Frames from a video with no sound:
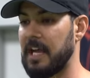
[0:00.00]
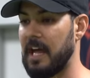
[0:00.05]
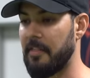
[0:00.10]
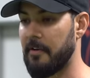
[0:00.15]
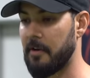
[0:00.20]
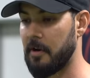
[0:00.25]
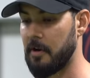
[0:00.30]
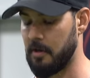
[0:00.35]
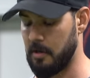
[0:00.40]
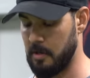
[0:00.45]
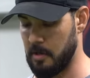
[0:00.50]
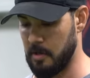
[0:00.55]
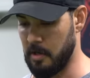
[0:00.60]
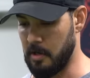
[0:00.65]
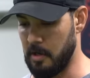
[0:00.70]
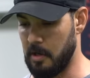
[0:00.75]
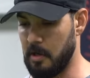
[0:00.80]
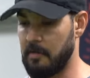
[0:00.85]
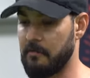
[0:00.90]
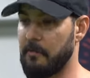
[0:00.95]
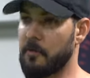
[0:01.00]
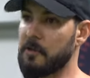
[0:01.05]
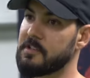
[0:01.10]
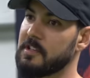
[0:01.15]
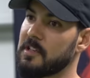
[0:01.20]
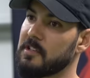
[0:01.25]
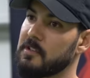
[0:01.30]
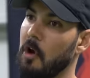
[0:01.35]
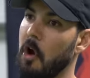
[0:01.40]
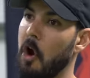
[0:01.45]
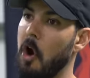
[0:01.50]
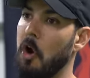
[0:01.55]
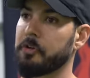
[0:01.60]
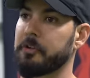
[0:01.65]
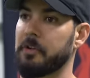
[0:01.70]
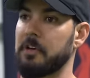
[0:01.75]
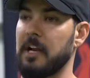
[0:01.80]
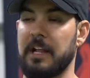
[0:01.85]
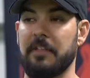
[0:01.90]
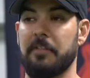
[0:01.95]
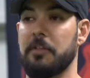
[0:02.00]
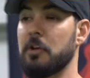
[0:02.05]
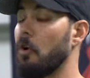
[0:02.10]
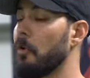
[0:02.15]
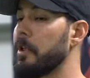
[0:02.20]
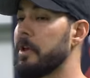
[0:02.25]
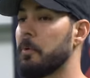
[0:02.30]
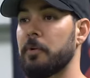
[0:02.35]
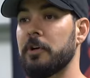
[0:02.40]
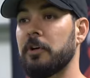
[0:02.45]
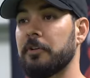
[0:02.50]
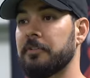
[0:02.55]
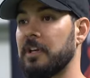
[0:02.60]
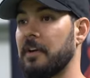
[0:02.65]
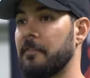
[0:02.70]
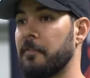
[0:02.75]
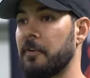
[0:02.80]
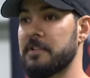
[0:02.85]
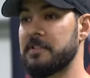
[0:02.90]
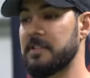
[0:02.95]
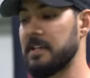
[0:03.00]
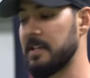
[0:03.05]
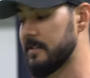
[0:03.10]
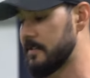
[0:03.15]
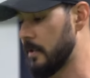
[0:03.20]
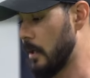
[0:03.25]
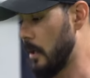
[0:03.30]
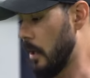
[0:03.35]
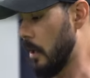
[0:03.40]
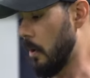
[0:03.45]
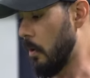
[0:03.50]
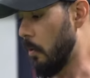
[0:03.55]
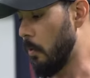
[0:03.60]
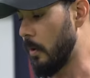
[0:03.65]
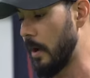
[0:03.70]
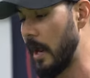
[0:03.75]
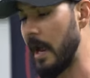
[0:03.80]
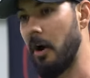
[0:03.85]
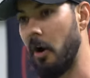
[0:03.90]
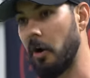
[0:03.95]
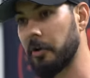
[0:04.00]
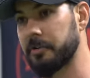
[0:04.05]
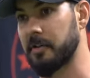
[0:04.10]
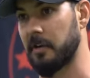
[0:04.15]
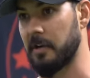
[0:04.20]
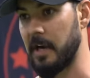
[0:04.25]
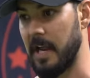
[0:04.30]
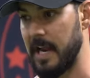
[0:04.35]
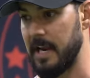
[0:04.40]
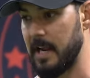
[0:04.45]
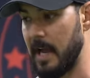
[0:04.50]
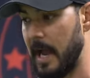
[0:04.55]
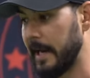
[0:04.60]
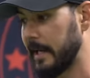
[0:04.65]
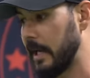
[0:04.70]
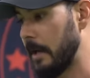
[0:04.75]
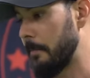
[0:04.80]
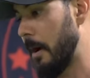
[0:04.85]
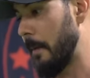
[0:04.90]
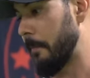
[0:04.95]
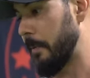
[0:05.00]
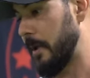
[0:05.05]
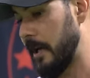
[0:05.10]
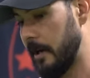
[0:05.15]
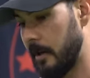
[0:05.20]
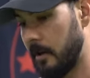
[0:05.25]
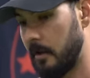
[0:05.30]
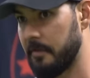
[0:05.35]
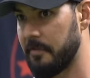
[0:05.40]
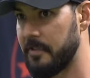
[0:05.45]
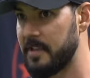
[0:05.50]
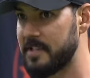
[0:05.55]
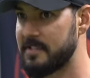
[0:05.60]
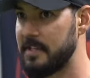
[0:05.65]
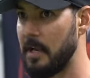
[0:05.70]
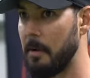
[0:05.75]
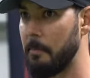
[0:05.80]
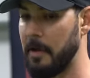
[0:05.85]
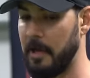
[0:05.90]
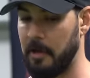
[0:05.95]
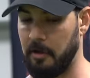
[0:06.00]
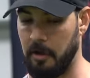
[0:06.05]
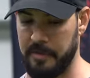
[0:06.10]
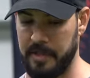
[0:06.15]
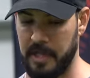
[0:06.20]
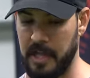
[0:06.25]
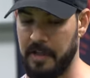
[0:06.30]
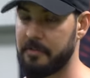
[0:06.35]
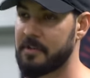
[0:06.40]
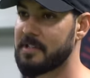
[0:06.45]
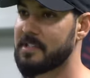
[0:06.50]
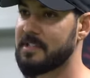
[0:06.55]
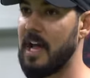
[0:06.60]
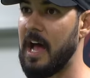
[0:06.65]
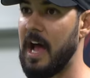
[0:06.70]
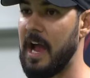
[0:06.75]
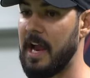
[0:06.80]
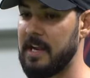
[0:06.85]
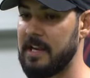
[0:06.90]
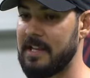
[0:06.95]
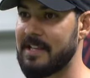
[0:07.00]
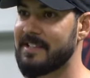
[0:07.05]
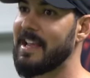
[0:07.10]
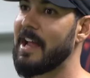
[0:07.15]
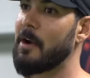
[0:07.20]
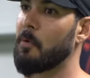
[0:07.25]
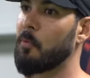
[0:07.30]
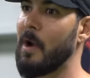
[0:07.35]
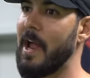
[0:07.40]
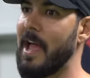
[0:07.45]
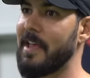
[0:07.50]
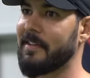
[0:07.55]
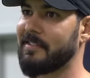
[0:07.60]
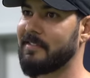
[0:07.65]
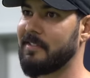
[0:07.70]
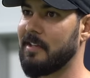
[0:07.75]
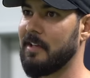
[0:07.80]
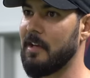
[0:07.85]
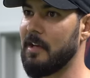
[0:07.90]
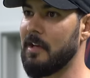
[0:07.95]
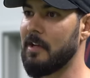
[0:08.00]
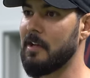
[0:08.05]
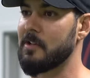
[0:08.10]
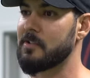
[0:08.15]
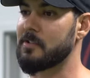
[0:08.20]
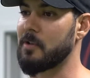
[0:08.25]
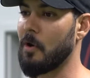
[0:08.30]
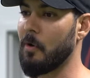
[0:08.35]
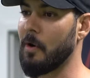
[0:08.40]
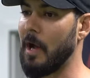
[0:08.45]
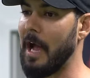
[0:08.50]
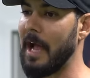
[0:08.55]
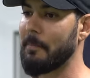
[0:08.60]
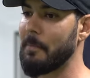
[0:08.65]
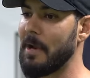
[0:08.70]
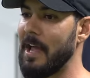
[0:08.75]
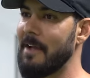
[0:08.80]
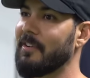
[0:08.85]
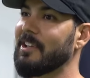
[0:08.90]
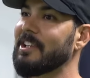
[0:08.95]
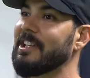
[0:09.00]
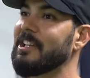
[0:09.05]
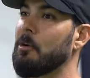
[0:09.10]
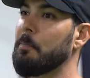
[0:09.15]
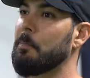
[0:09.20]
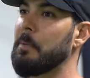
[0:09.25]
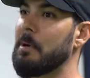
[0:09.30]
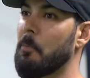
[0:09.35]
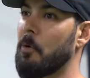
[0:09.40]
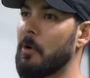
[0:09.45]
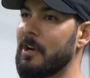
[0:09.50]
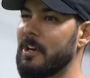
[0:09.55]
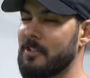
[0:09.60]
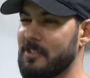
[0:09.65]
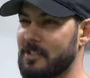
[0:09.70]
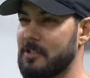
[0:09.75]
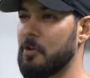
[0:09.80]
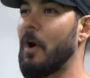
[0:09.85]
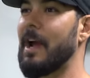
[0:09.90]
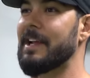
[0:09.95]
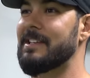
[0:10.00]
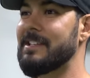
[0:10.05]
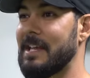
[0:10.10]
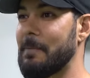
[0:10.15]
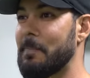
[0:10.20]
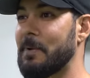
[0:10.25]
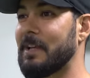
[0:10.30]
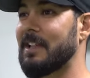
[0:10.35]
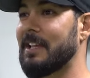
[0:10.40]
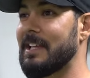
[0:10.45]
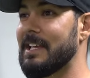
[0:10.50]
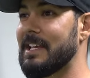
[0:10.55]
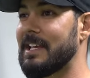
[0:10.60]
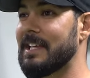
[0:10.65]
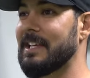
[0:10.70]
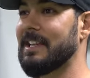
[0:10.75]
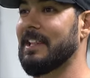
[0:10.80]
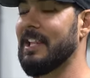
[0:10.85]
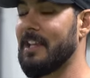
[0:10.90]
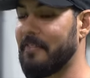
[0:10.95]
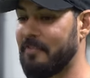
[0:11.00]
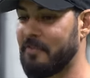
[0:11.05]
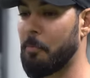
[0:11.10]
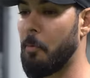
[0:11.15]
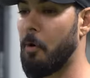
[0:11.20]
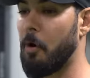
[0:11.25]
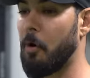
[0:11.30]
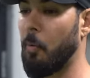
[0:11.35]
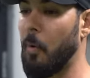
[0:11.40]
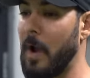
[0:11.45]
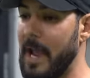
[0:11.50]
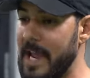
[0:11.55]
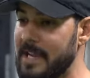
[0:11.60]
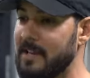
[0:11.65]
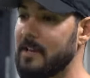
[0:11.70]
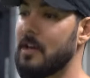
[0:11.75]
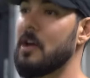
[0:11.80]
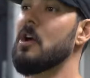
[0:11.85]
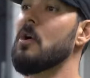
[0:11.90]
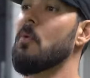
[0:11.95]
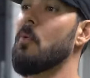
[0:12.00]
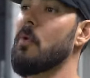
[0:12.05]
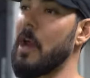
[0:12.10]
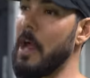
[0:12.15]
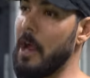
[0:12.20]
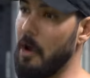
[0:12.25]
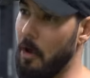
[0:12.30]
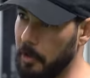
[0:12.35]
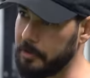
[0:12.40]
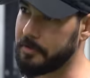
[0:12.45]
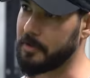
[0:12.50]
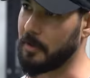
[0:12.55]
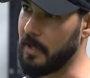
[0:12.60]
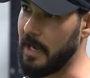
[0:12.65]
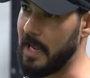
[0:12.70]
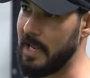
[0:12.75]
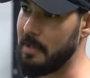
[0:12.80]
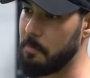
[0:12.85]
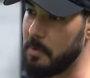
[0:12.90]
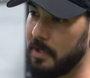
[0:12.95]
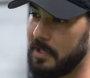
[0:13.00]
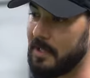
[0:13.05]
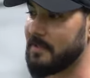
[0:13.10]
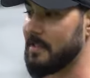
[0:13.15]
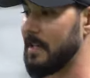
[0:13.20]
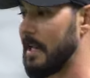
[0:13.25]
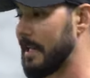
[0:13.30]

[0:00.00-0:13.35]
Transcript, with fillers: together versus alternating. The only real difference is when I alternate, I come up here, this dumbbell on the other side is at rest. So I'm gonna have a little bit more energy. So I typically can lift more weight when I alternate because